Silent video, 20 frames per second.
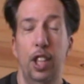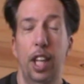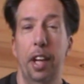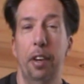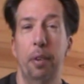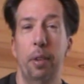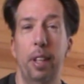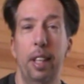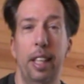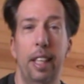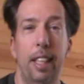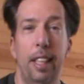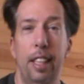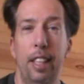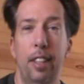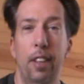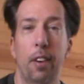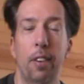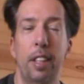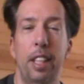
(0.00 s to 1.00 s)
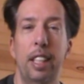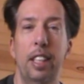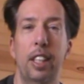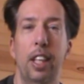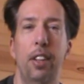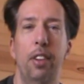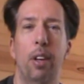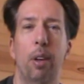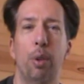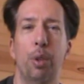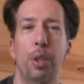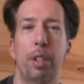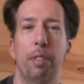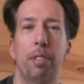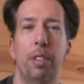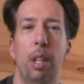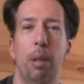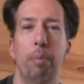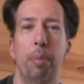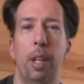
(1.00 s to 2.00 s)
generally, you only did those if
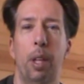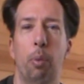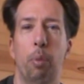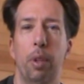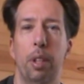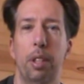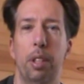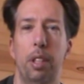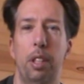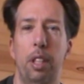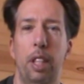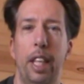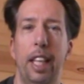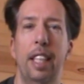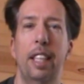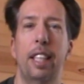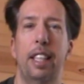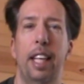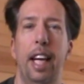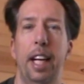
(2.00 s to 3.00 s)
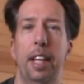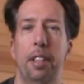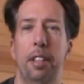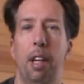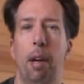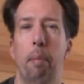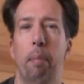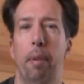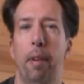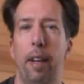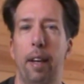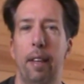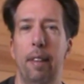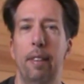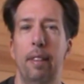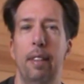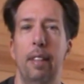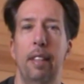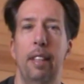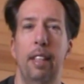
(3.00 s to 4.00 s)
something was to indicate something
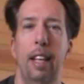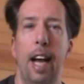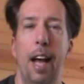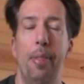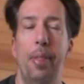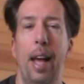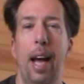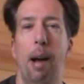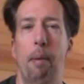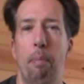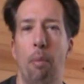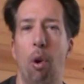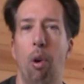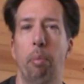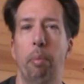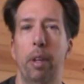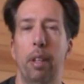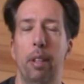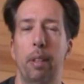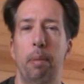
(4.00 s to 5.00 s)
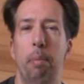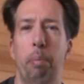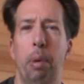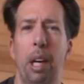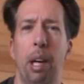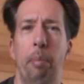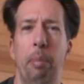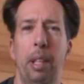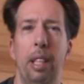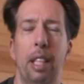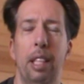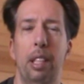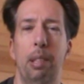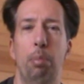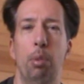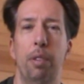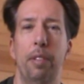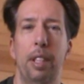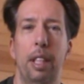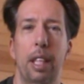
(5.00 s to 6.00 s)
at that moment. But I mean, this
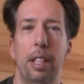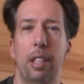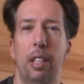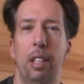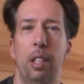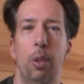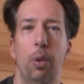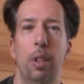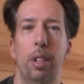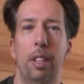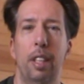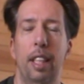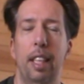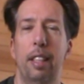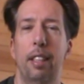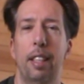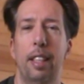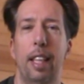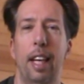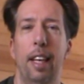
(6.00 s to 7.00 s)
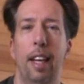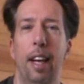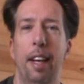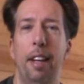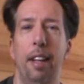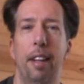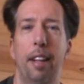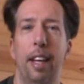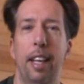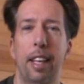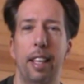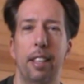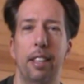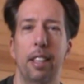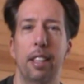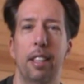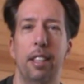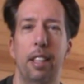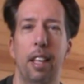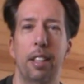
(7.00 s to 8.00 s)
movie doesn't do it to indicate anything. It
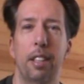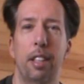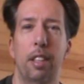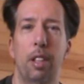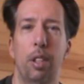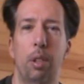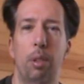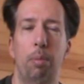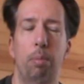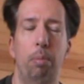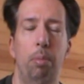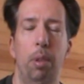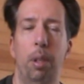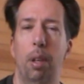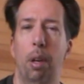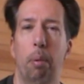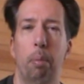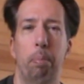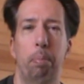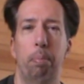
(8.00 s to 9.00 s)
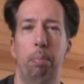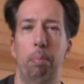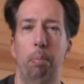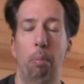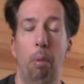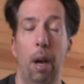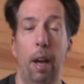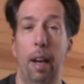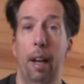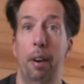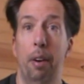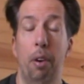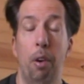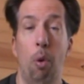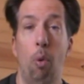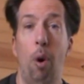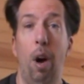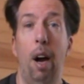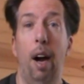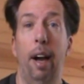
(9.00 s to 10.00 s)
just does it to, you know, I don't
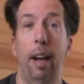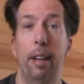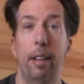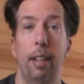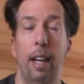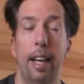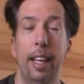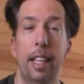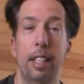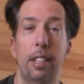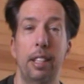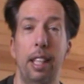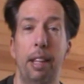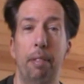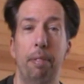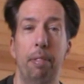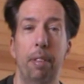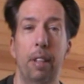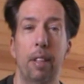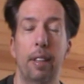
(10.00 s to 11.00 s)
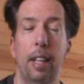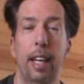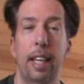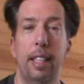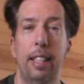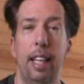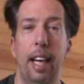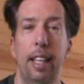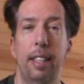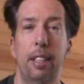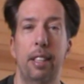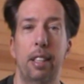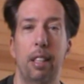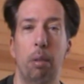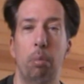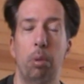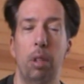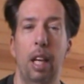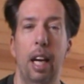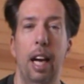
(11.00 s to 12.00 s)
know why. I guess they feel like that's
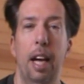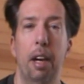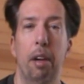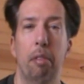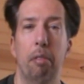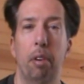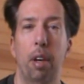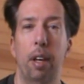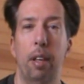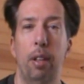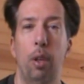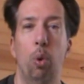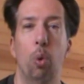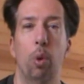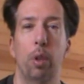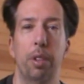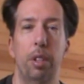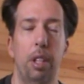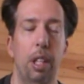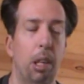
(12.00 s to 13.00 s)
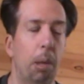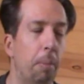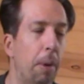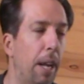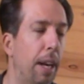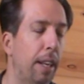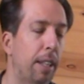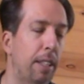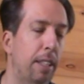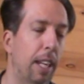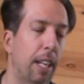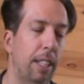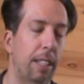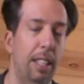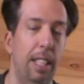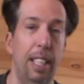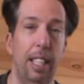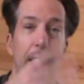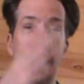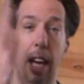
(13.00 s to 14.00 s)
some kind of a cool cinematic
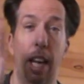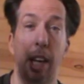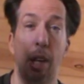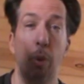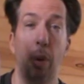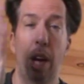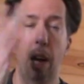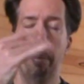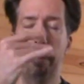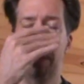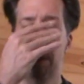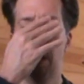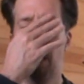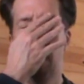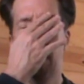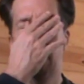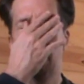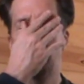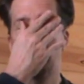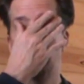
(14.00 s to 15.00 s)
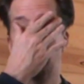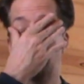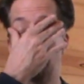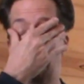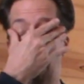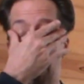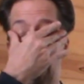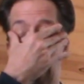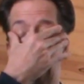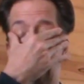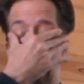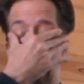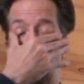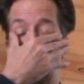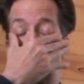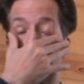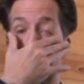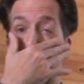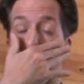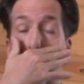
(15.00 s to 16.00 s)
technique. Anyway, I've been talking for
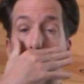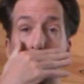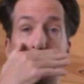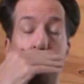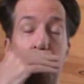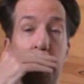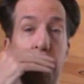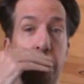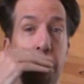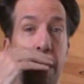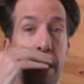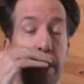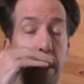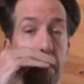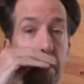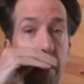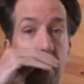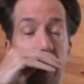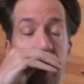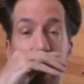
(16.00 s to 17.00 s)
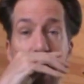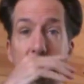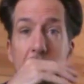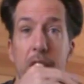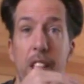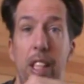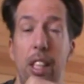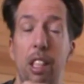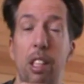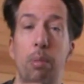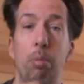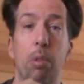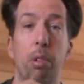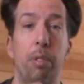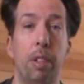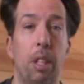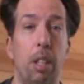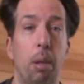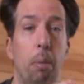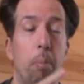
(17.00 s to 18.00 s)
way too long about the push-ins that this
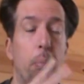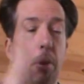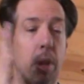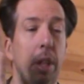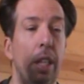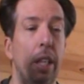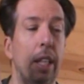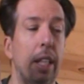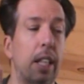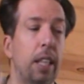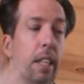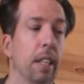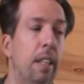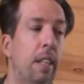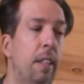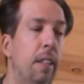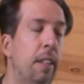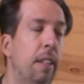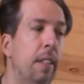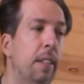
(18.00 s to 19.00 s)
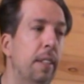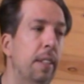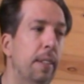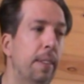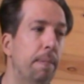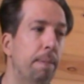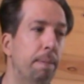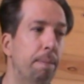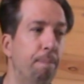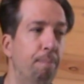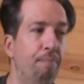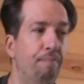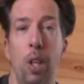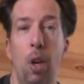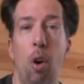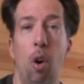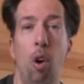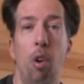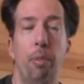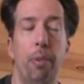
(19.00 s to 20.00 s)
movie completely
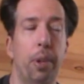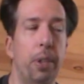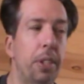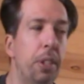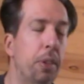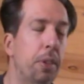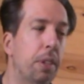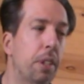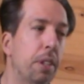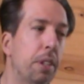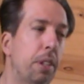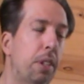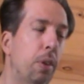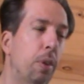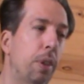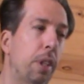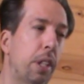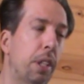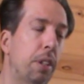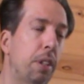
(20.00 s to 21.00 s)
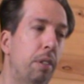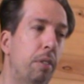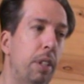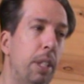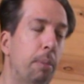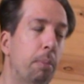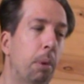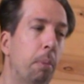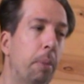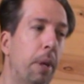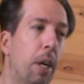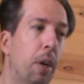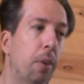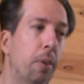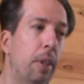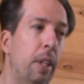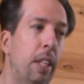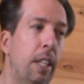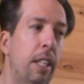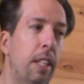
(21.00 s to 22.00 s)
overuses to an extreme
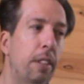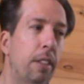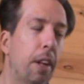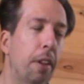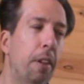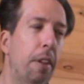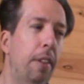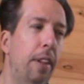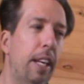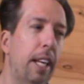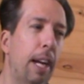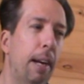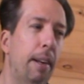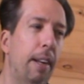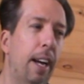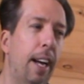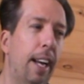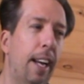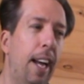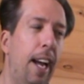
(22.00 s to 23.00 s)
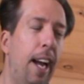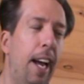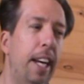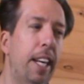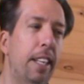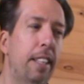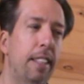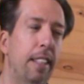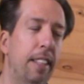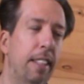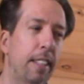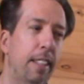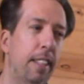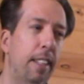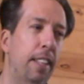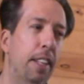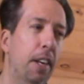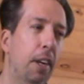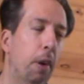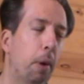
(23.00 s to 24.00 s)
amount. Another thing I, I hate in,
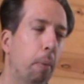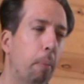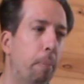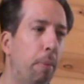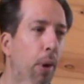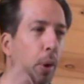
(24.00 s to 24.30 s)
you know,